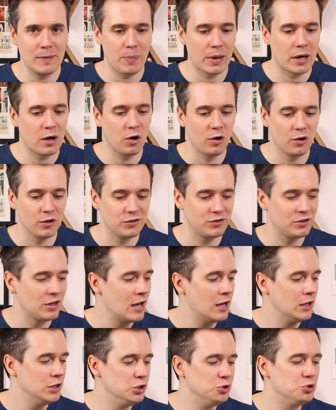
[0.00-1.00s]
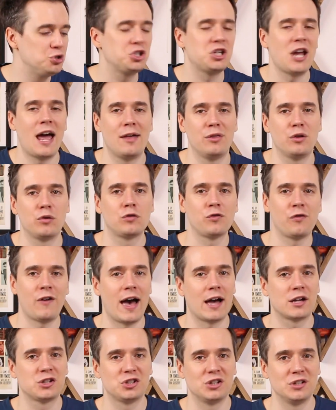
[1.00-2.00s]
because you share those
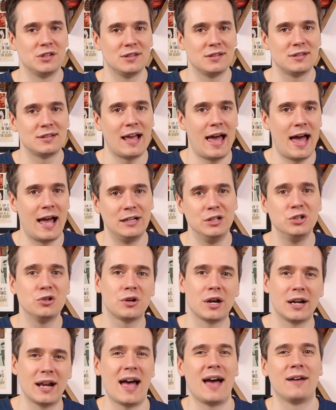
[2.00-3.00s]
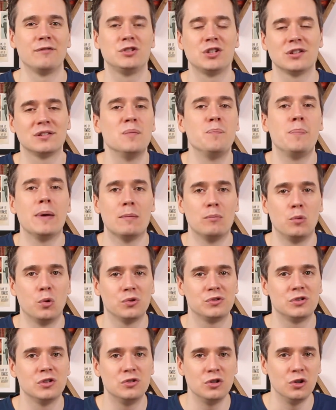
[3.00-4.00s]
factions and you're going to have just a bit more
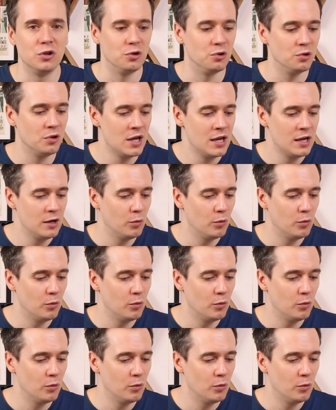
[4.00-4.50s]
to do